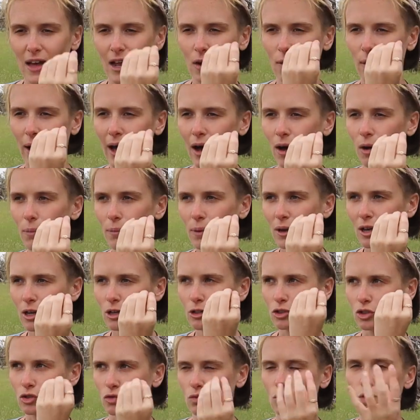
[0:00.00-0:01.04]
that'll help
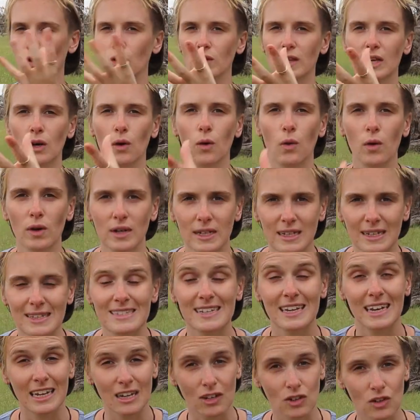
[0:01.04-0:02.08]
draw the
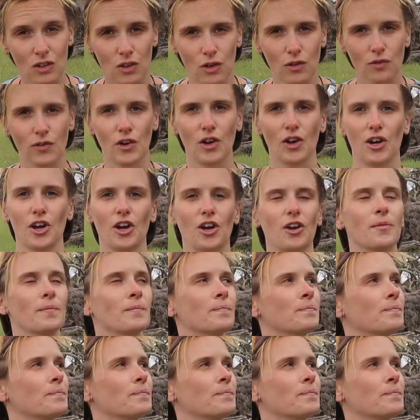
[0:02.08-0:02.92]
audience into your photo.